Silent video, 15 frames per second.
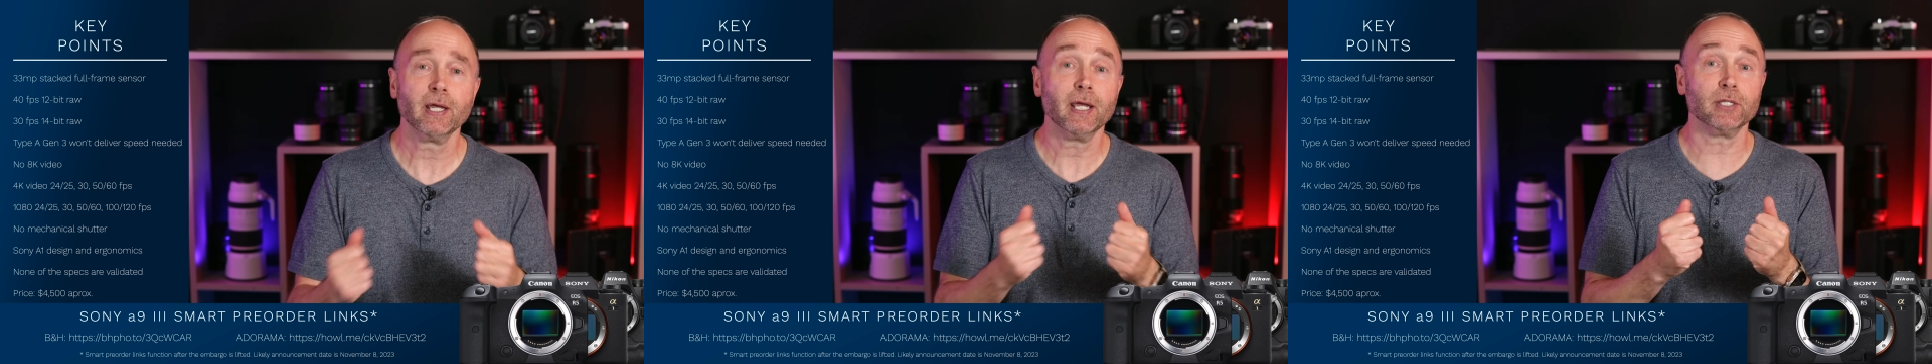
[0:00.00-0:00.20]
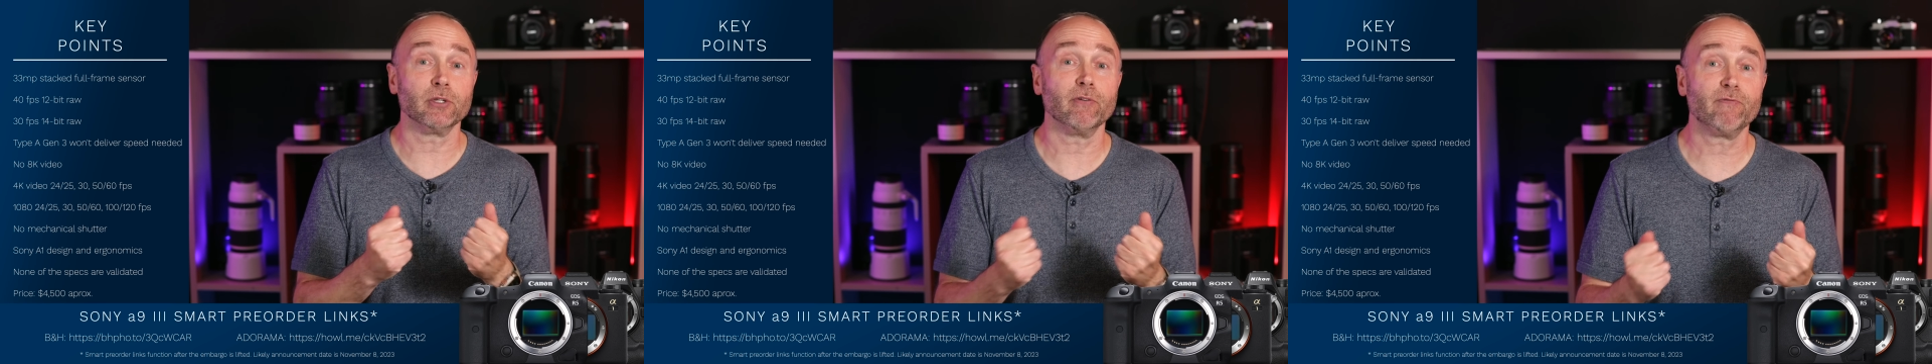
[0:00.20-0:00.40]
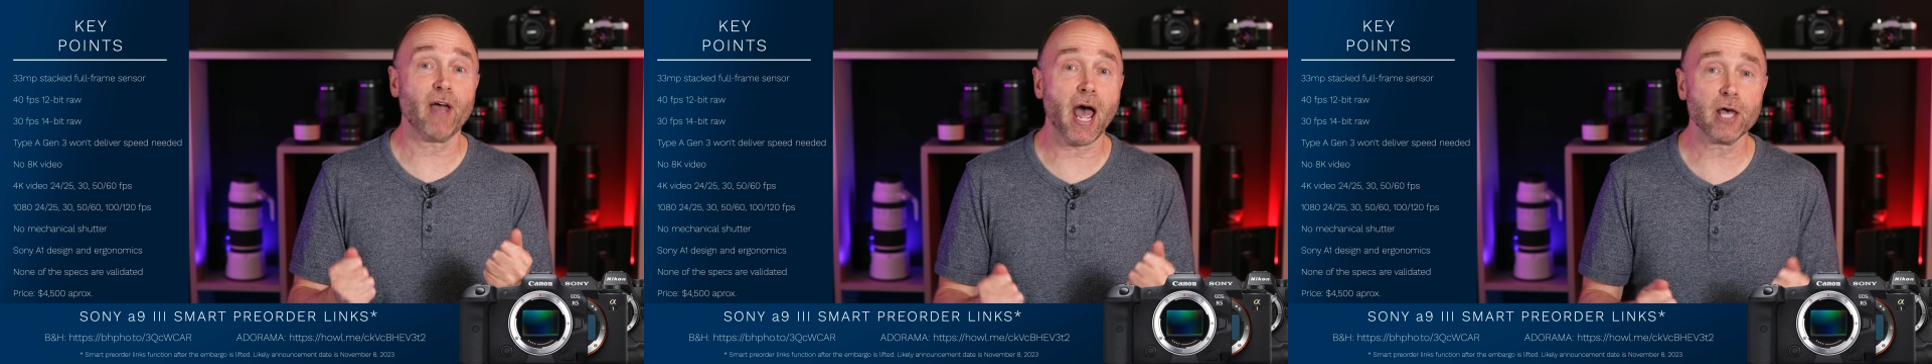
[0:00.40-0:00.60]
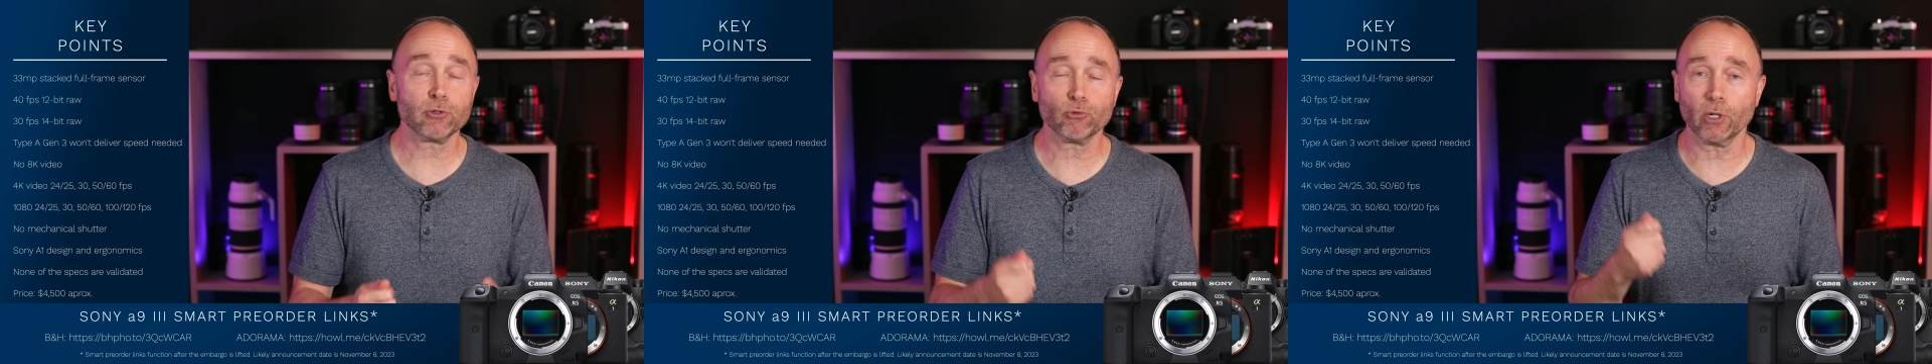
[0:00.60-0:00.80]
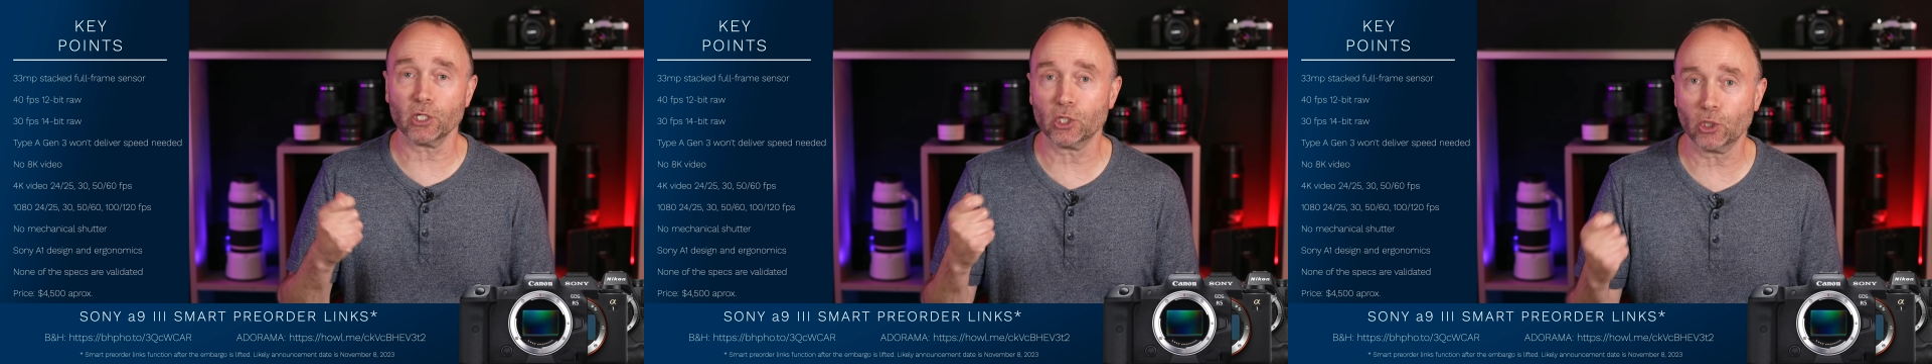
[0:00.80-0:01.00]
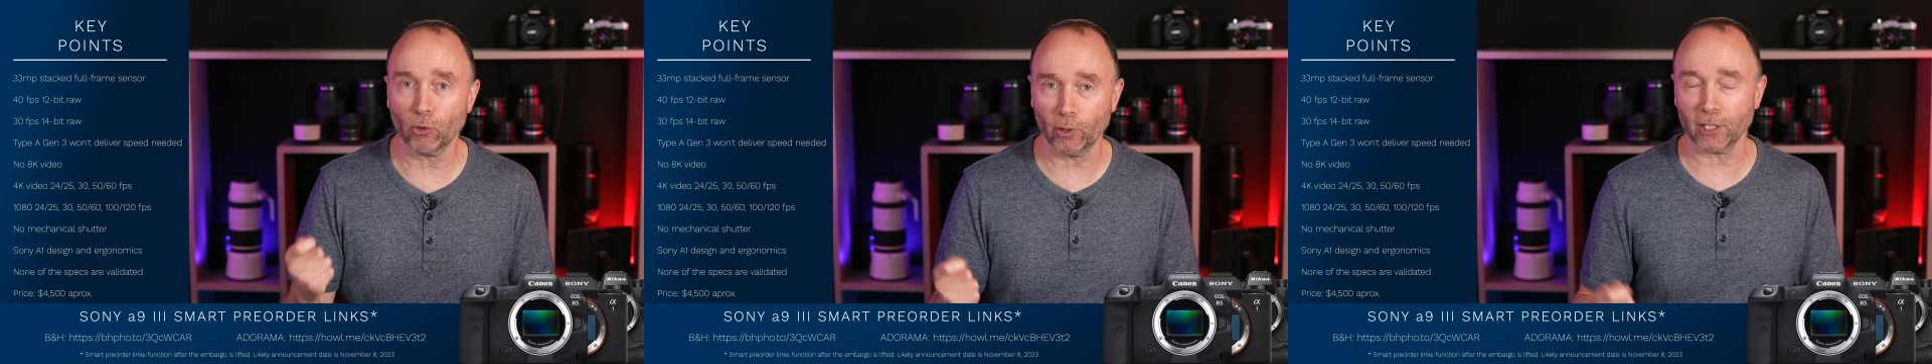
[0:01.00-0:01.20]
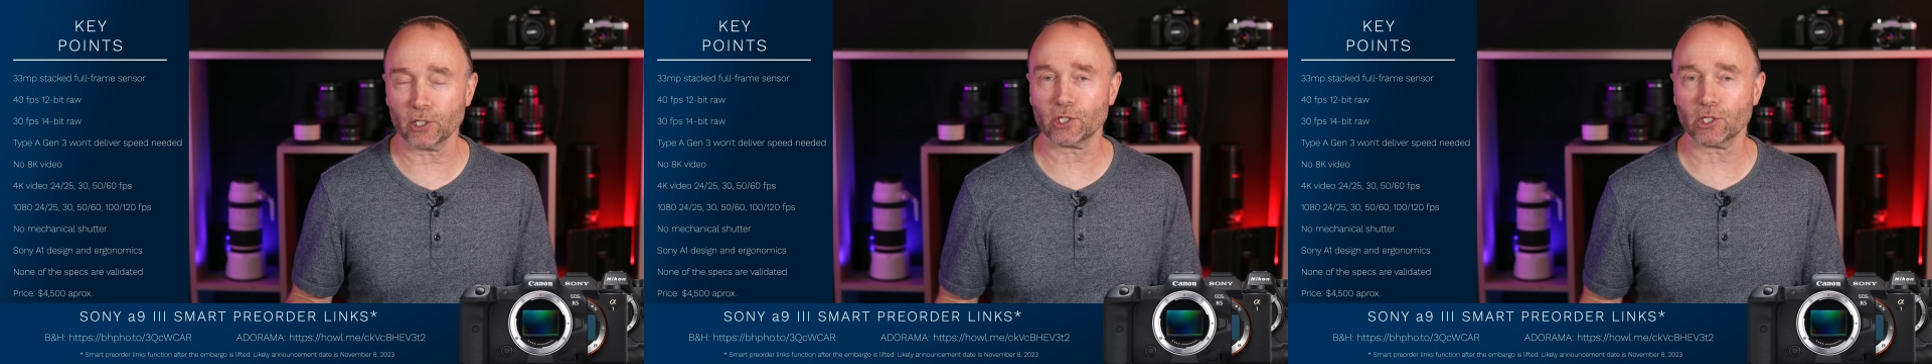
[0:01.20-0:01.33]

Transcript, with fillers: Is it faster at shooting